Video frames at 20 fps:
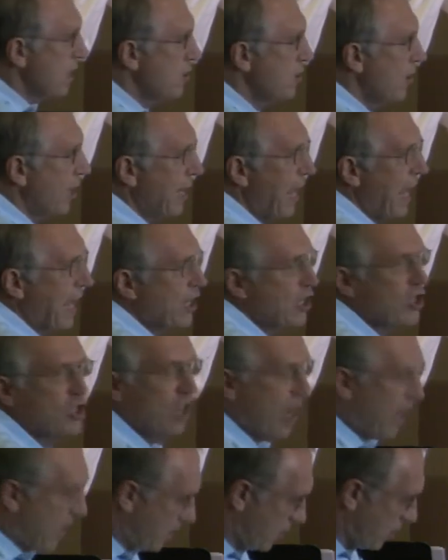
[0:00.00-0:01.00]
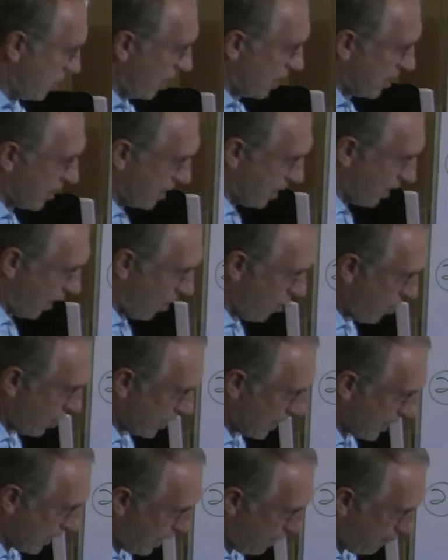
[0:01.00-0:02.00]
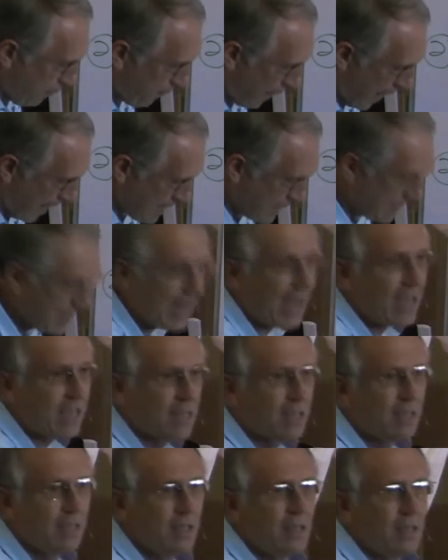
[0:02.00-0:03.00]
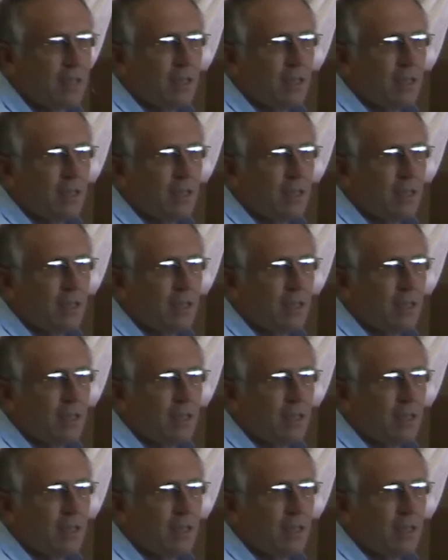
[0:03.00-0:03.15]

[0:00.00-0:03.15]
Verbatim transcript: It's not exchange, not go give and take.